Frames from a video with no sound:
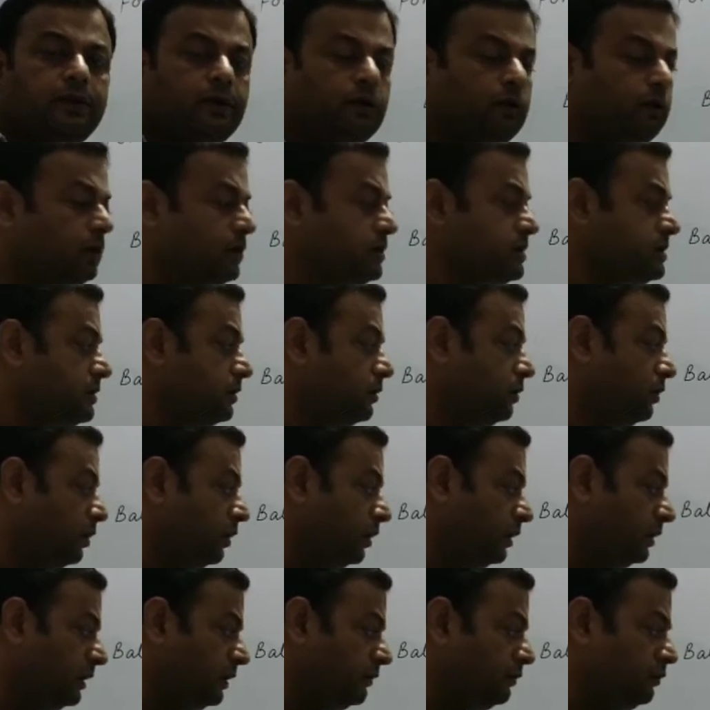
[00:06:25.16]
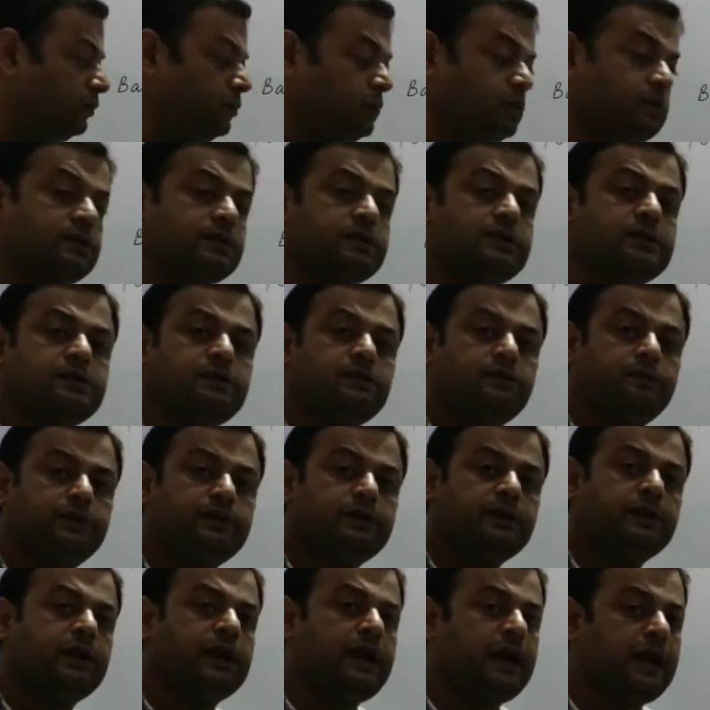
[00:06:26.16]
because all the forces
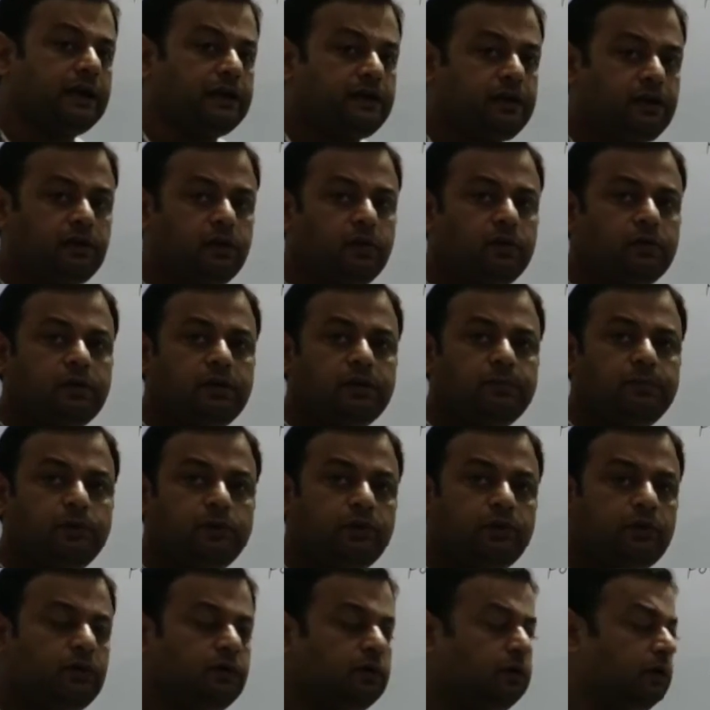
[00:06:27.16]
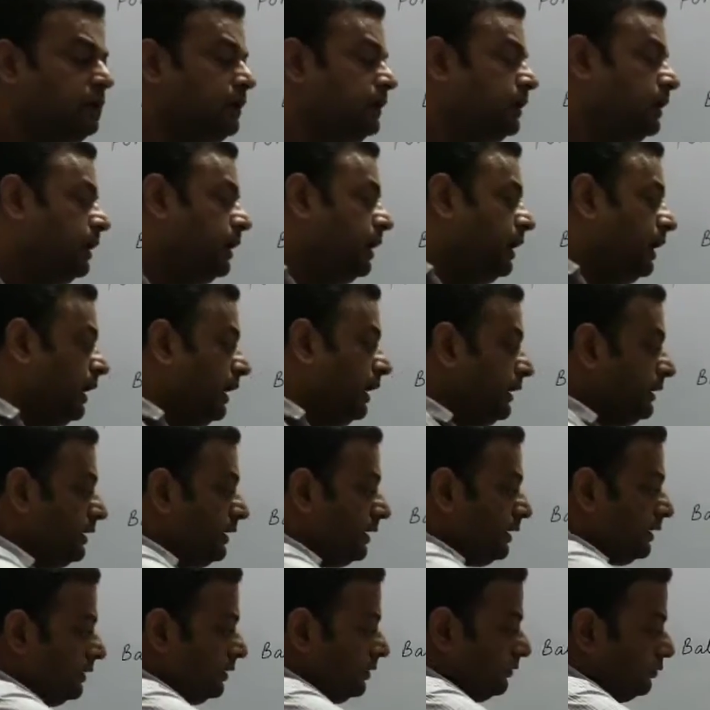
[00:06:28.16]
which are acting on the book,
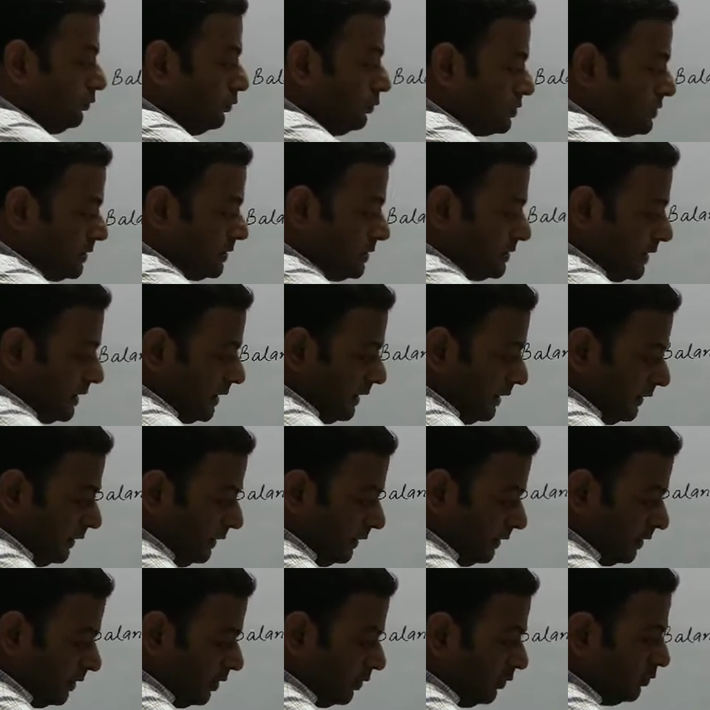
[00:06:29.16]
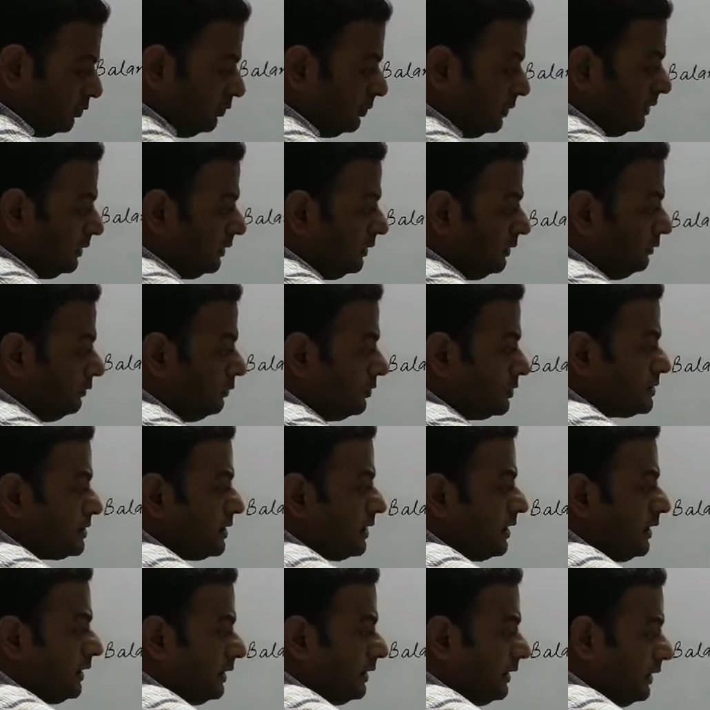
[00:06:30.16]
either the forces are acting downward,
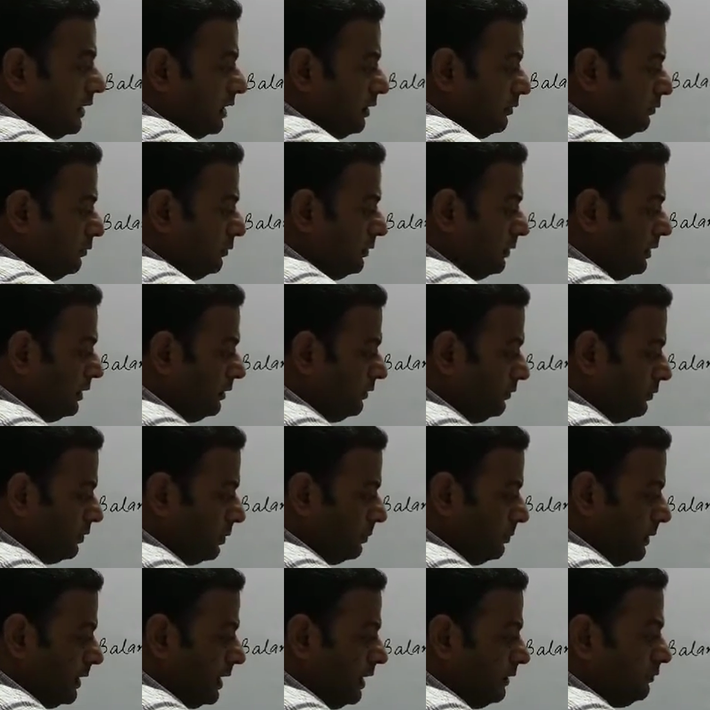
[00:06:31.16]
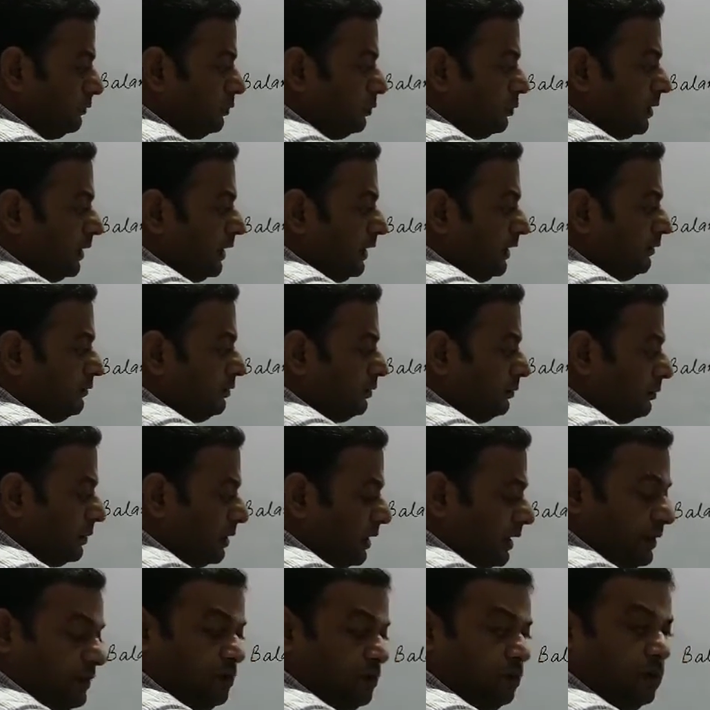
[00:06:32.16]
forces are acting upward, from left to right,
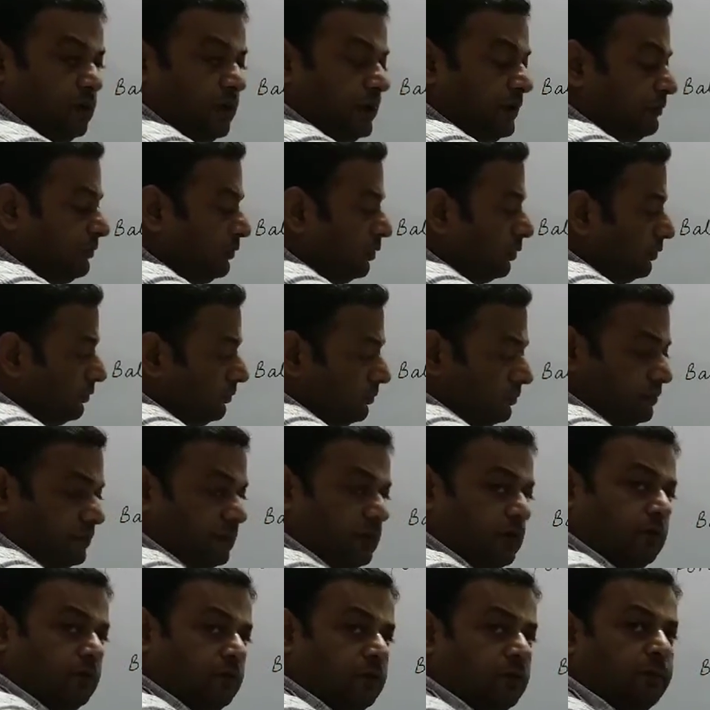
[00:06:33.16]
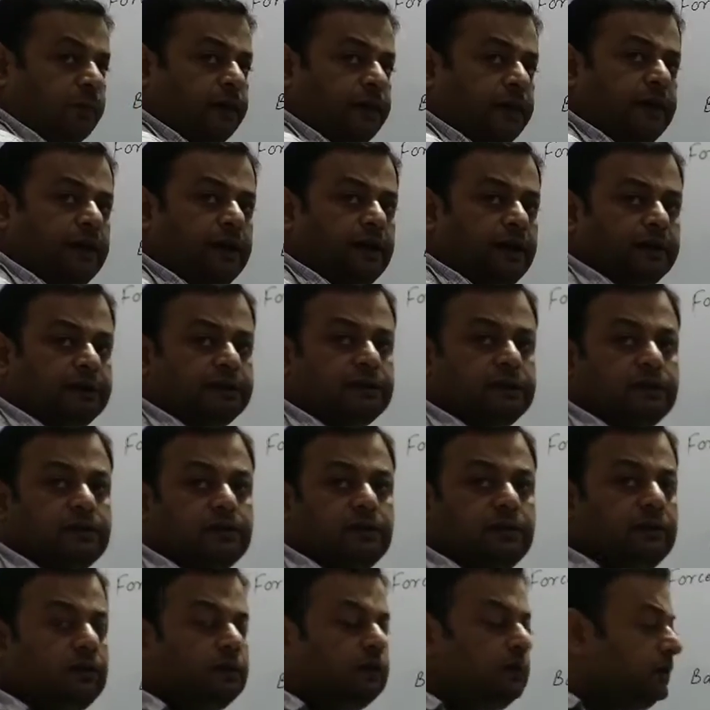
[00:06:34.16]
from right to left, or from any direction,
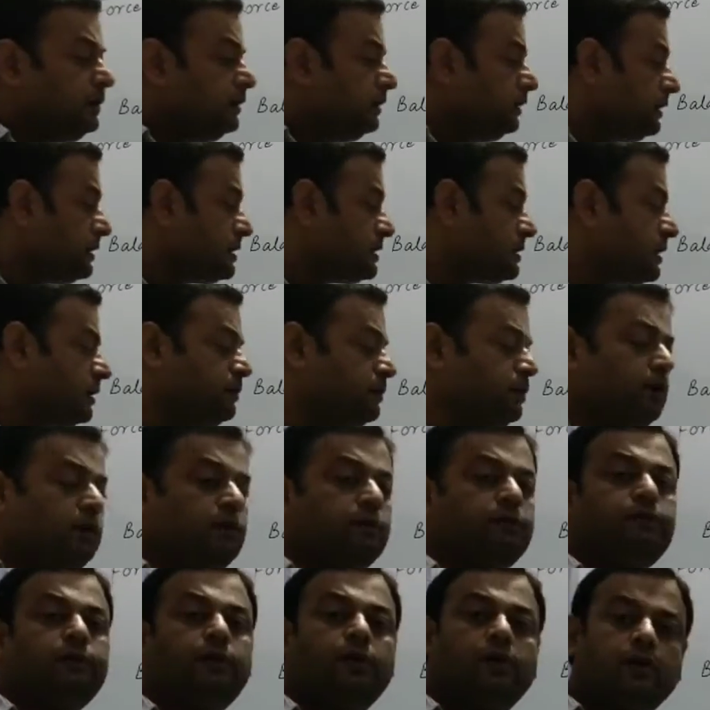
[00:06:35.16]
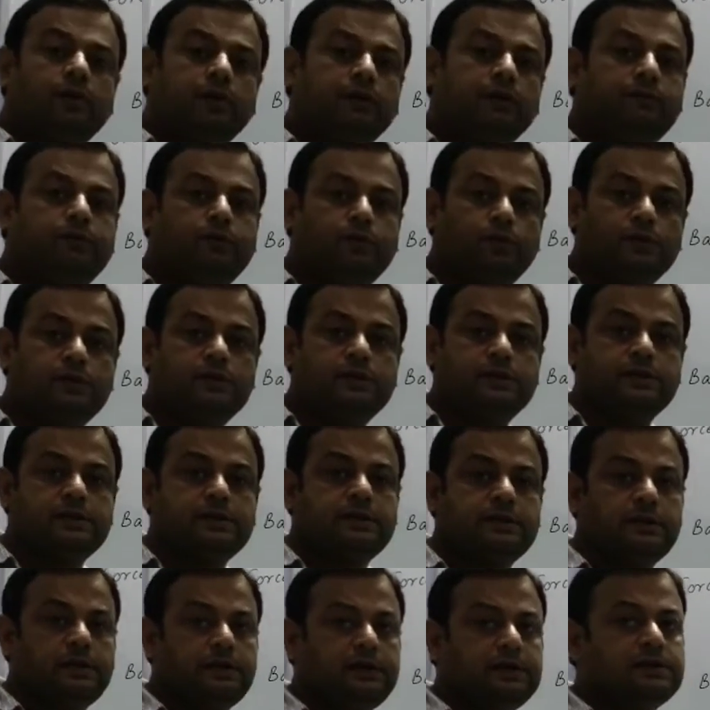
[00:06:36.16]
the sum of all the
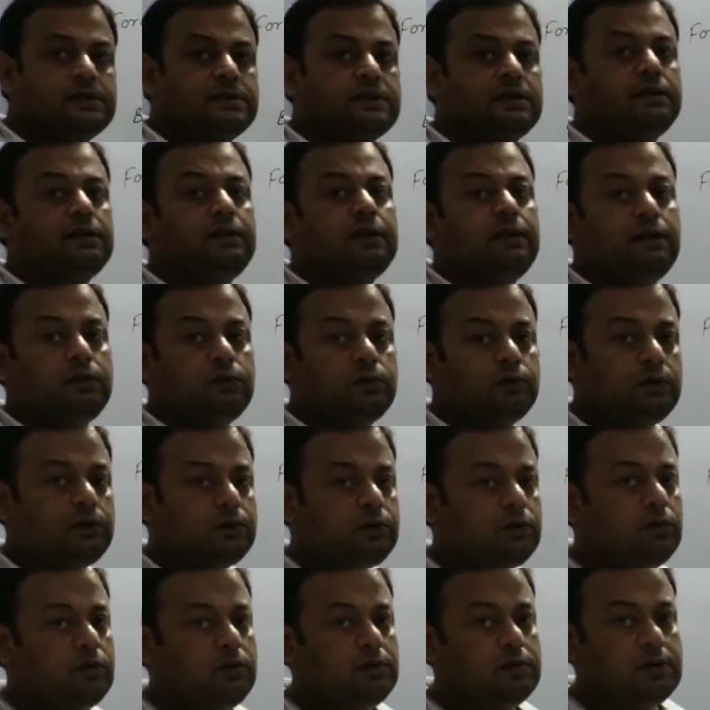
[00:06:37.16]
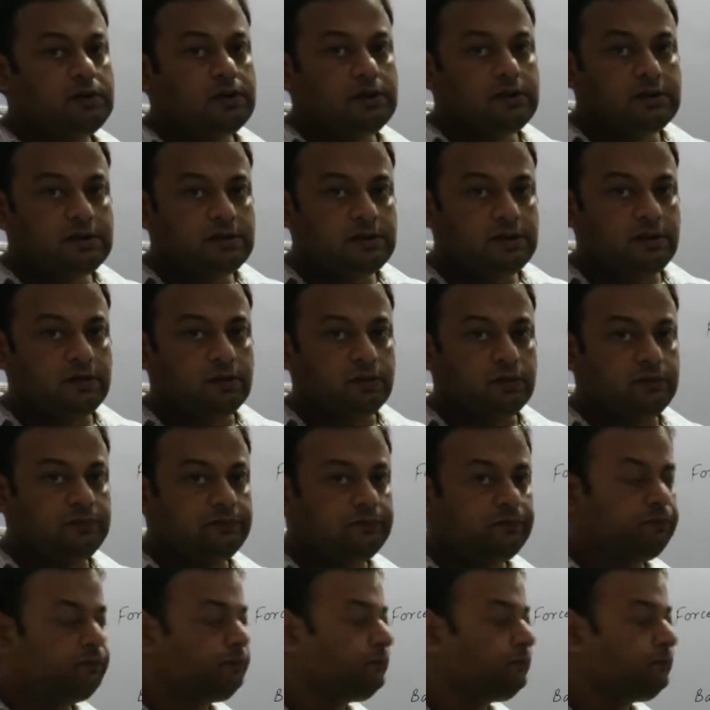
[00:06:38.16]
forces is equal to 0.